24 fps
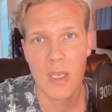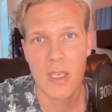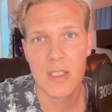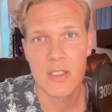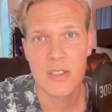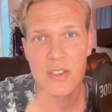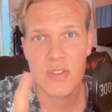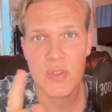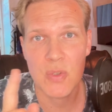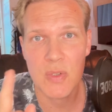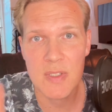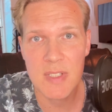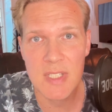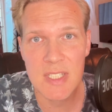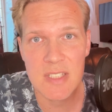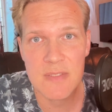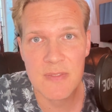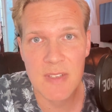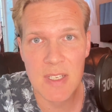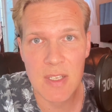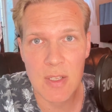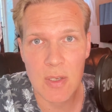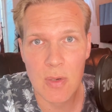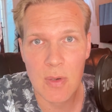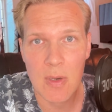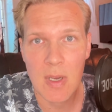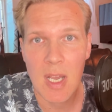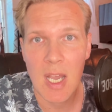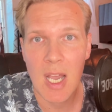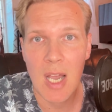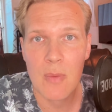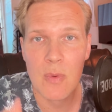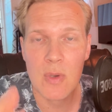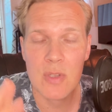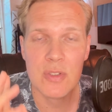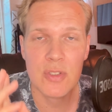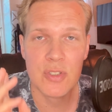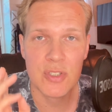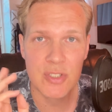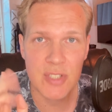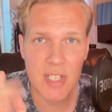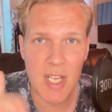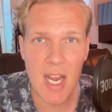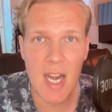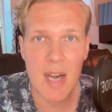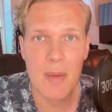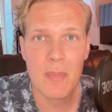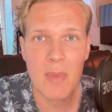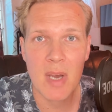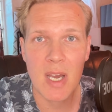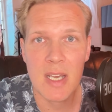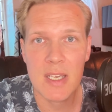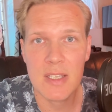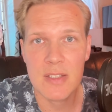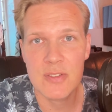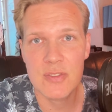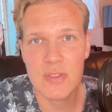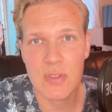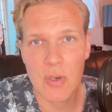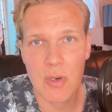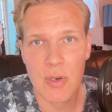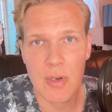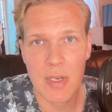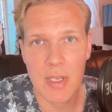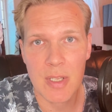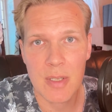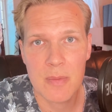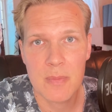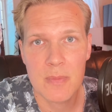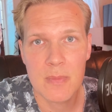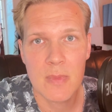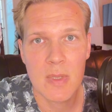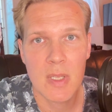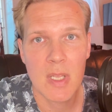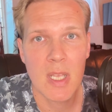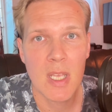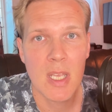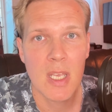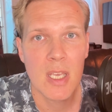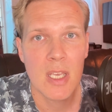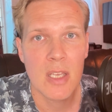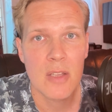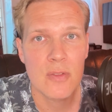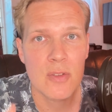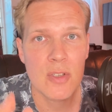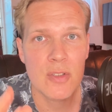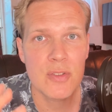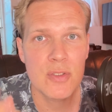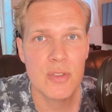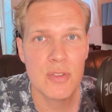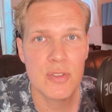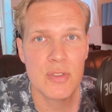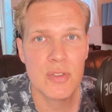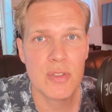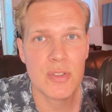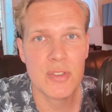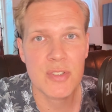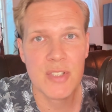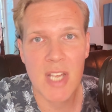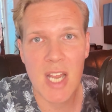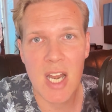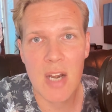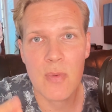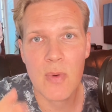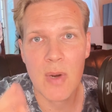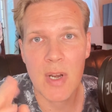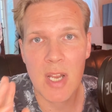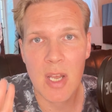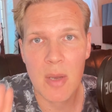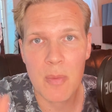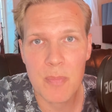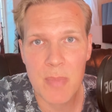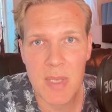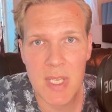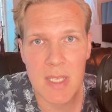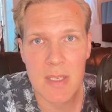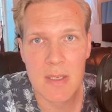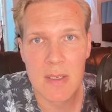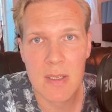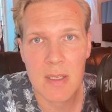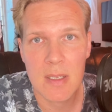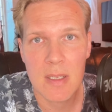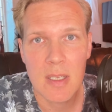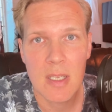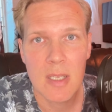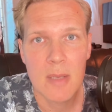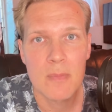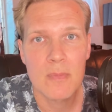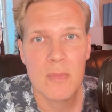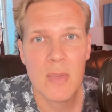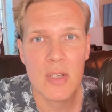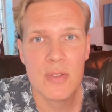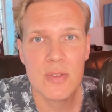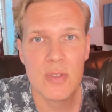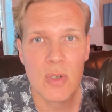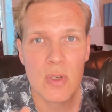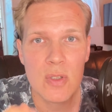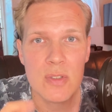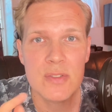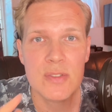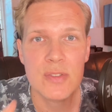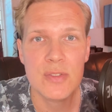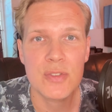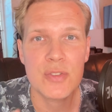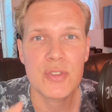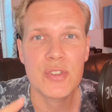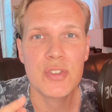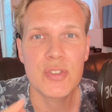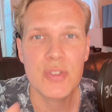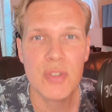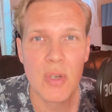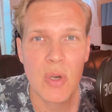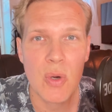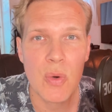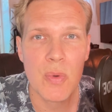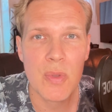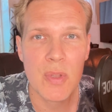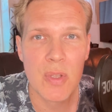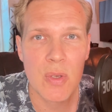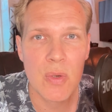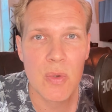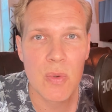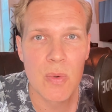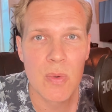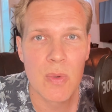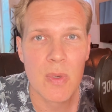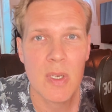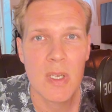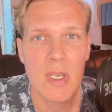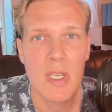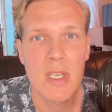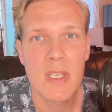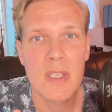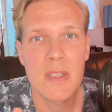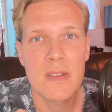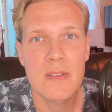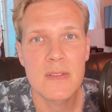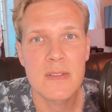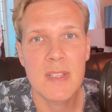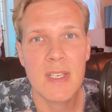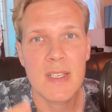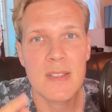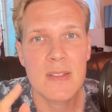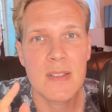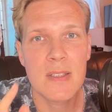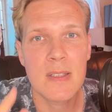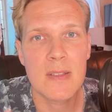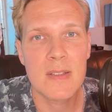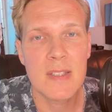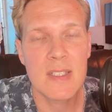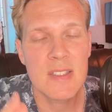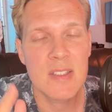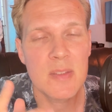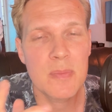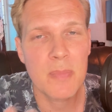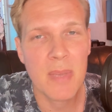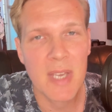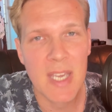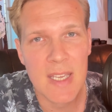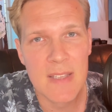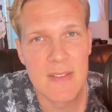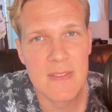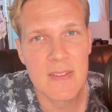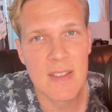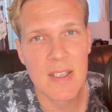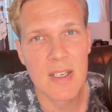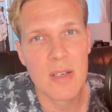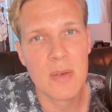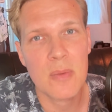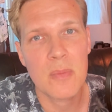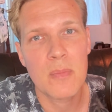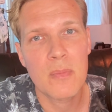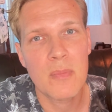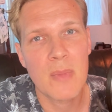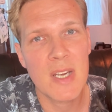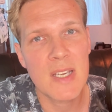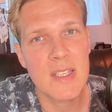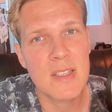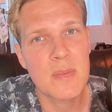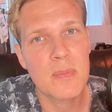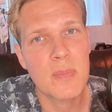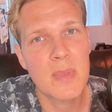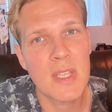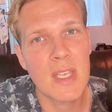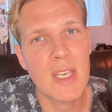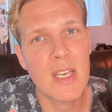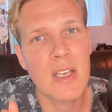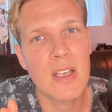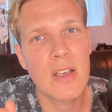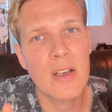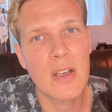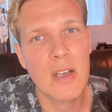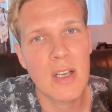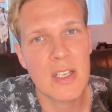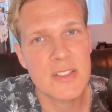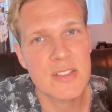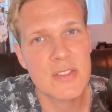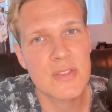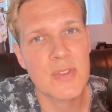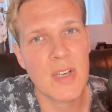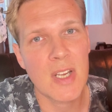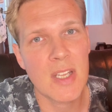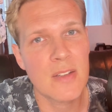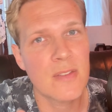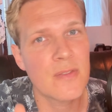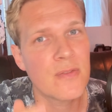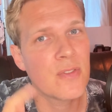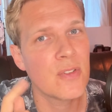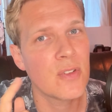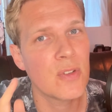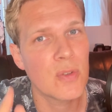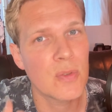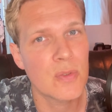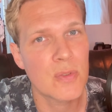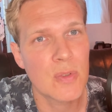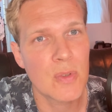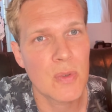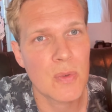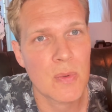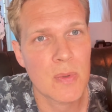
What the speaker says: So in this video, I want to share my story. Not just to share where I've been, but also to show you that this pattern might be a strength for you too.